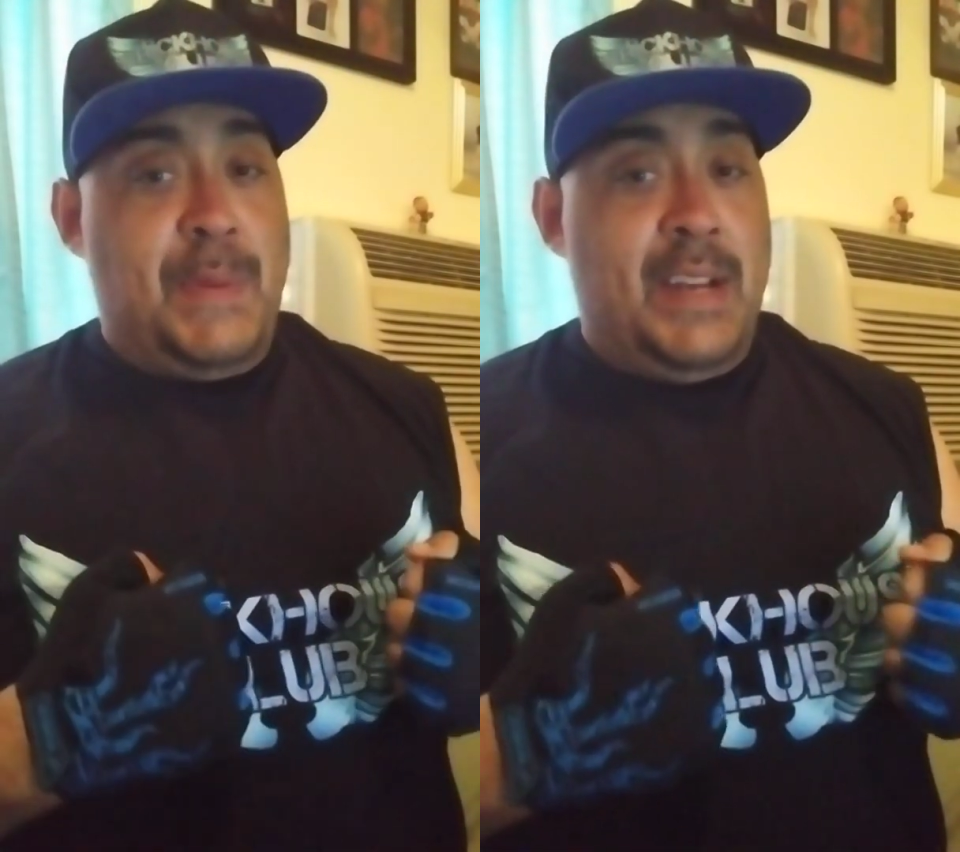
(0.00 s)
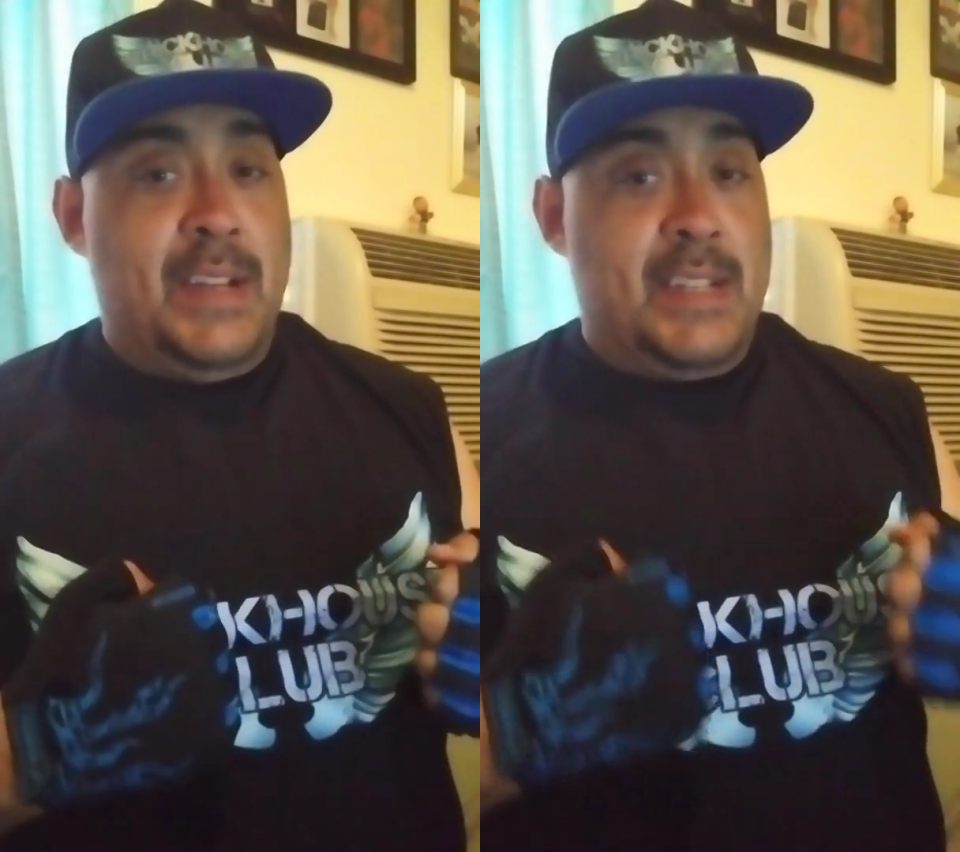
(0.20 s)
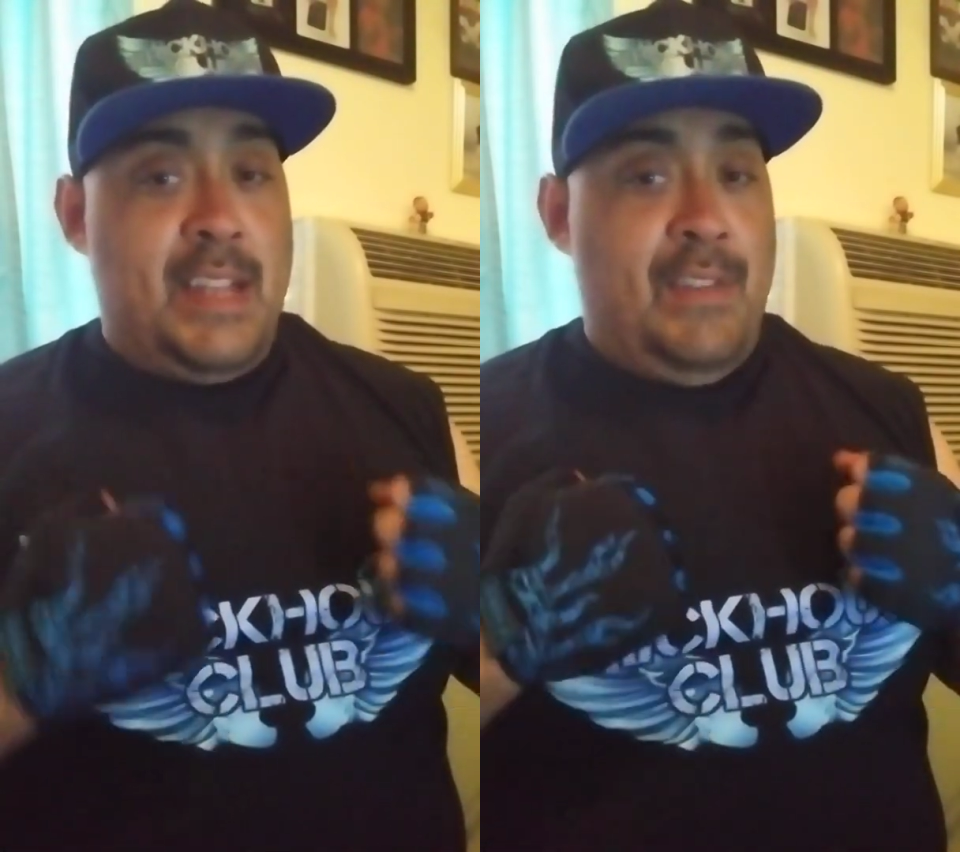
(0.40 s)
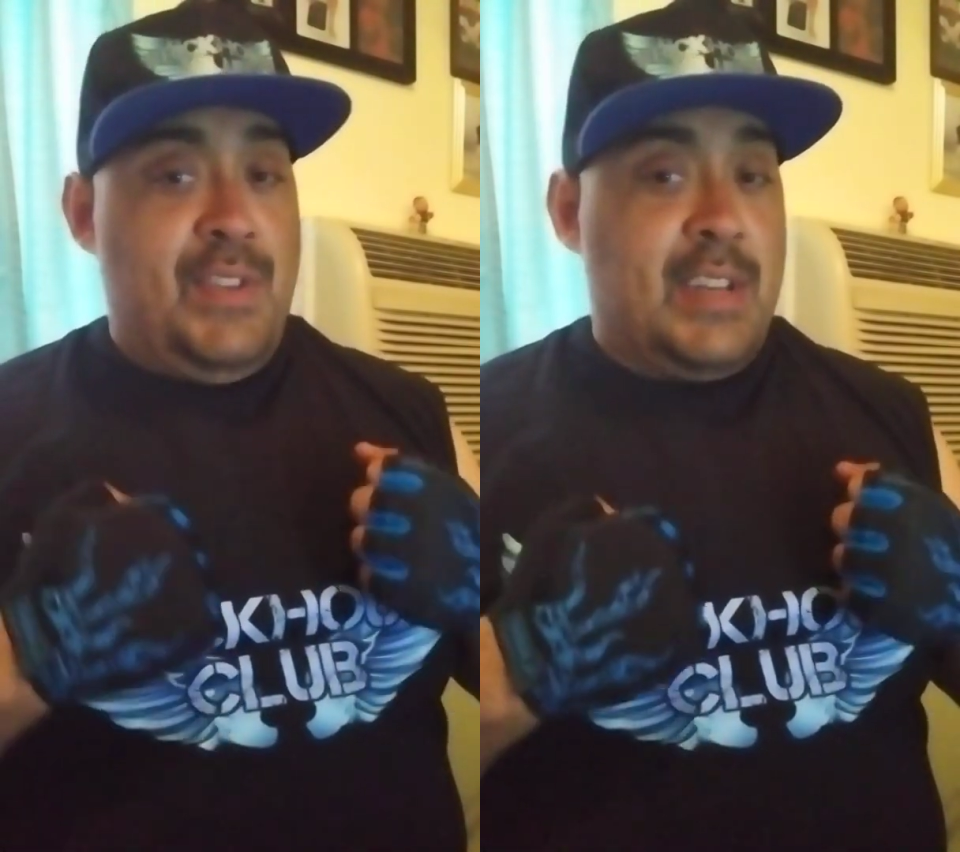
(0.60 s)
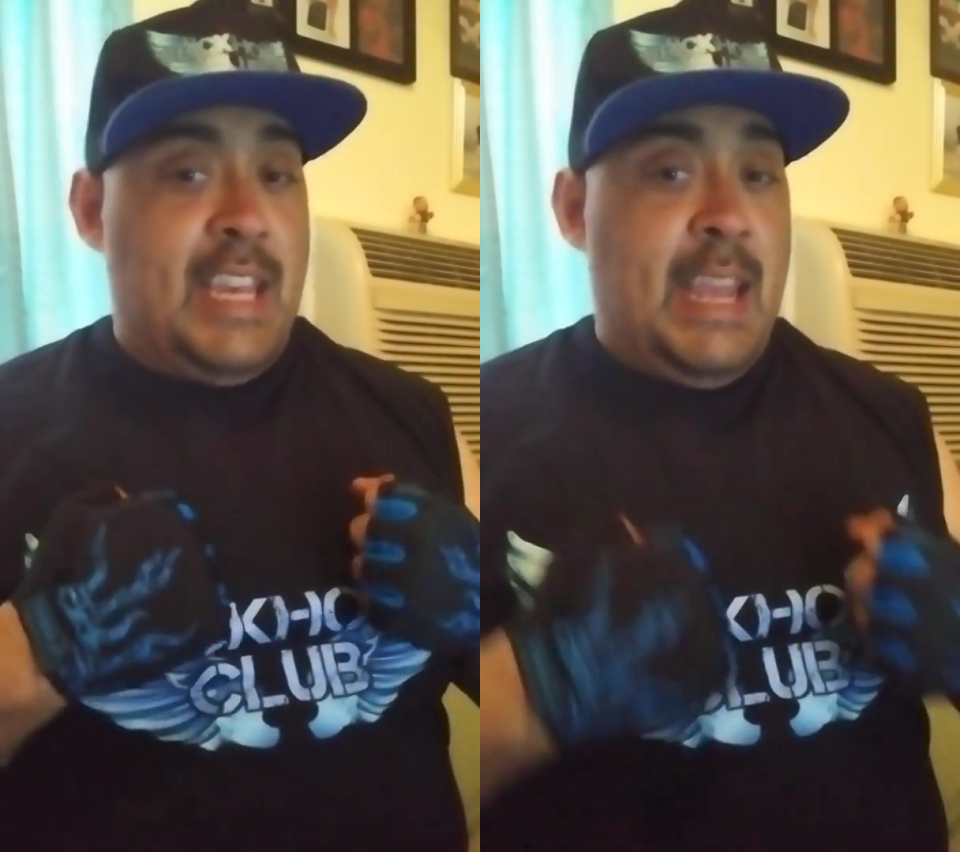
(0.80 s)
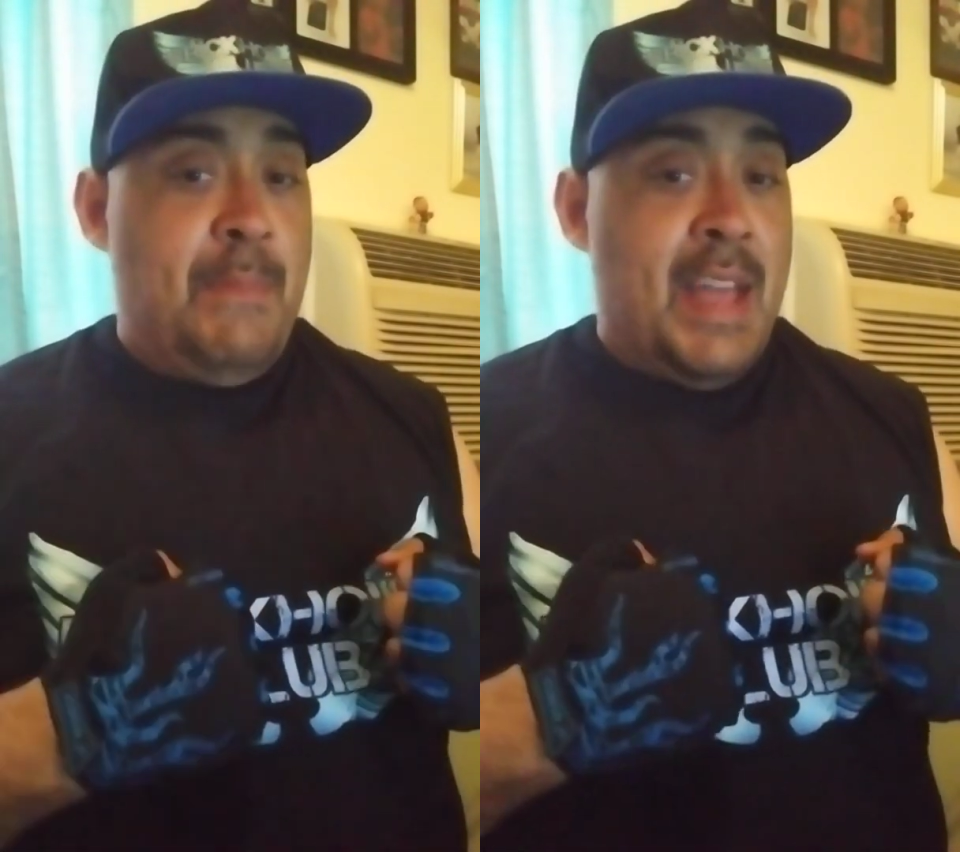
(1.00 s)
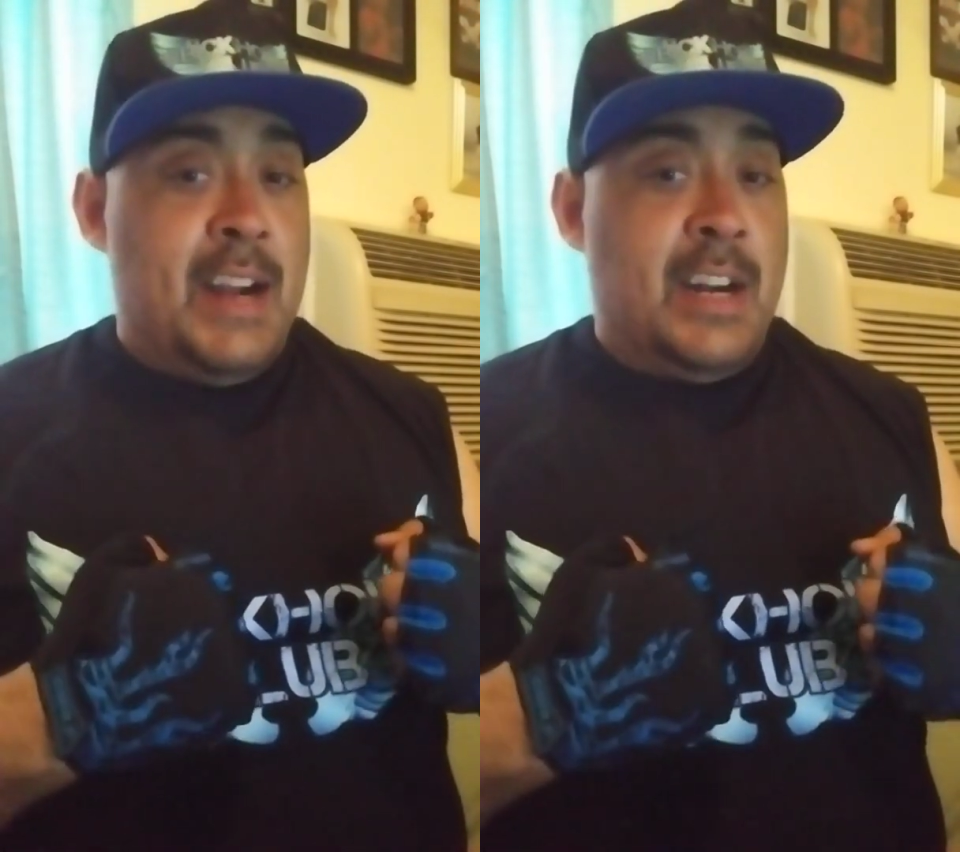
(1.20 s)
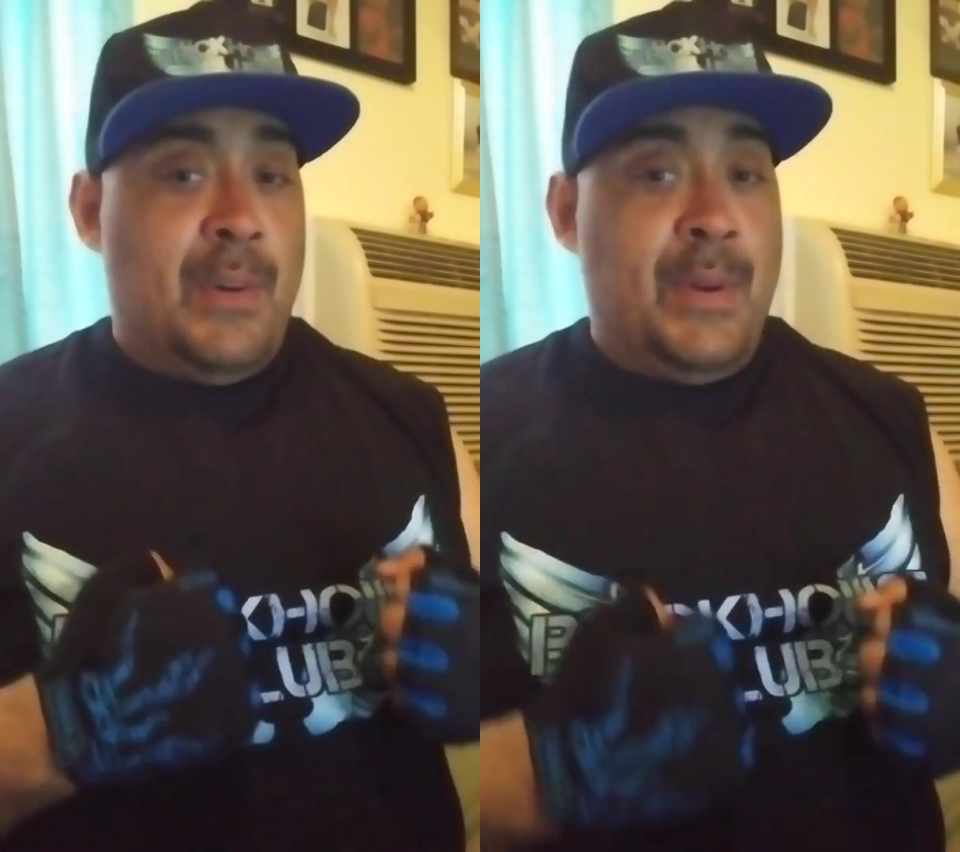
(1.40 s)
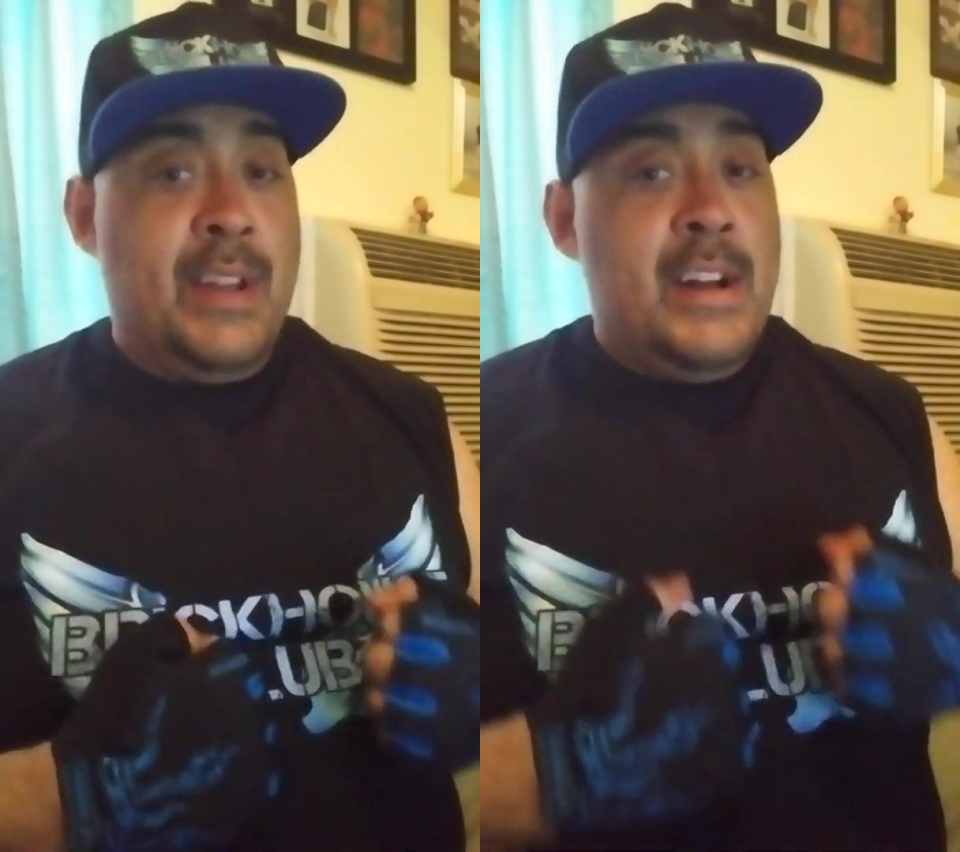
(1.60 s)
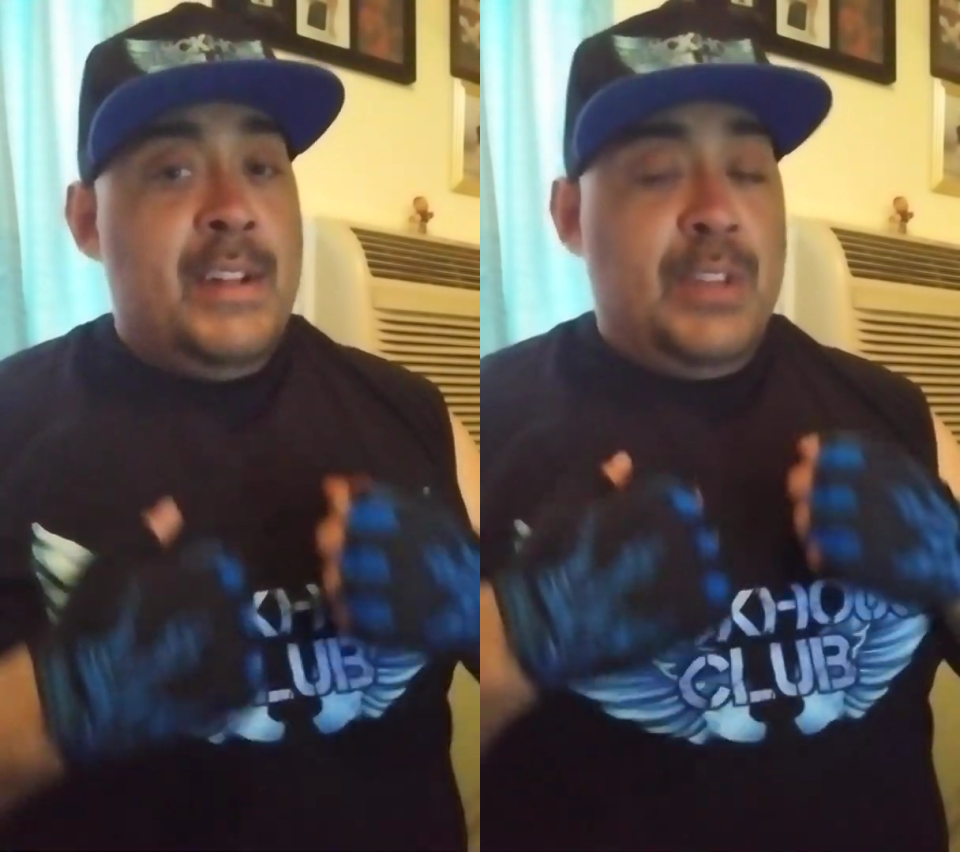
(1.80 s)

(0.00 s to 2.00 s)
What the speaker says: because if you keep that going,